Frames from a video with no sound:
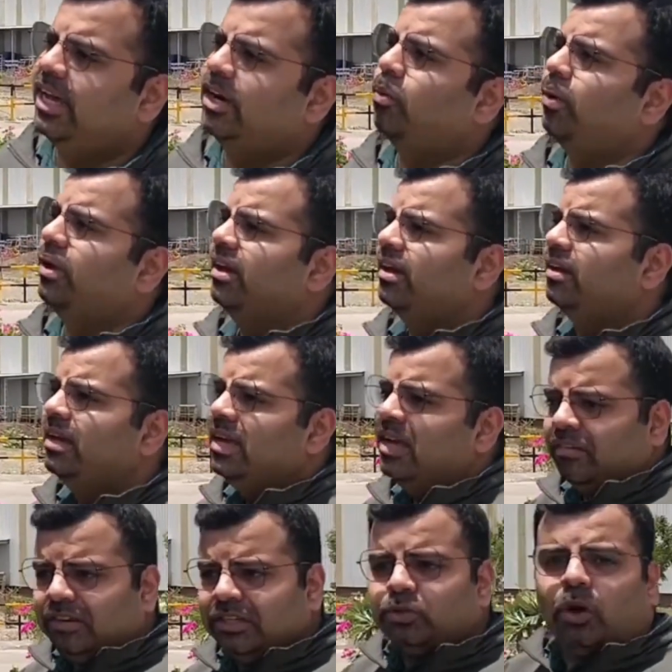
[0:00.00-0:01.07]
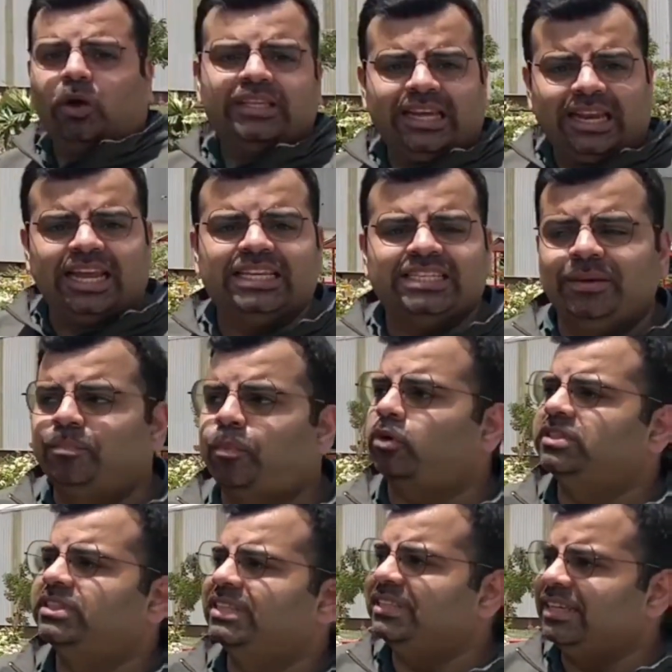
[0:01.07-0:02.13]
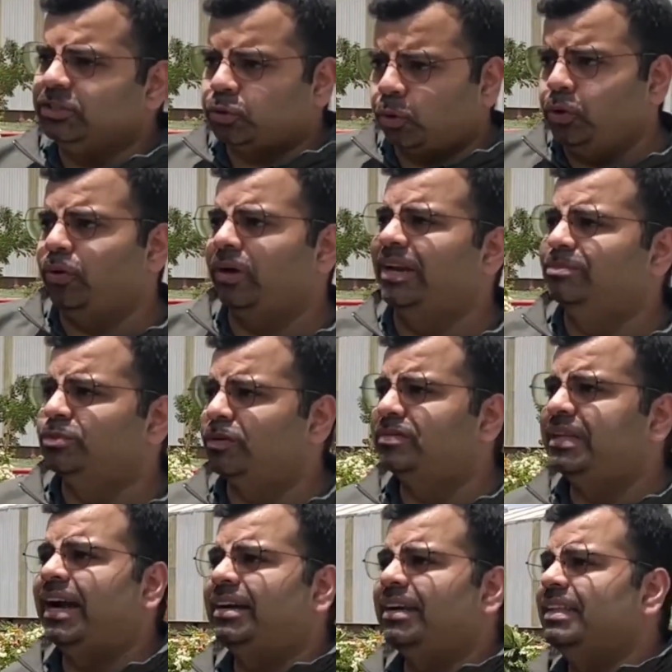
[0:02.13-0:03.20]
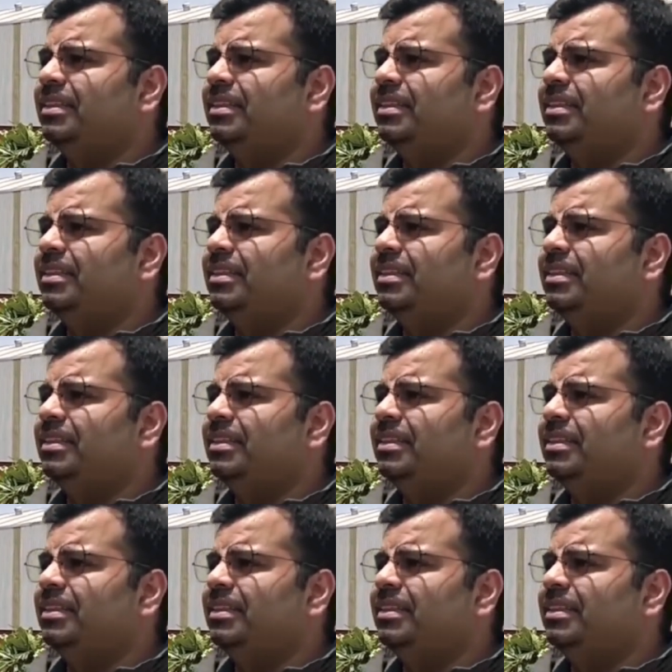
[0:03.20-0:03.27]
done over here. We saw the glazing process and showed you a glimpse of that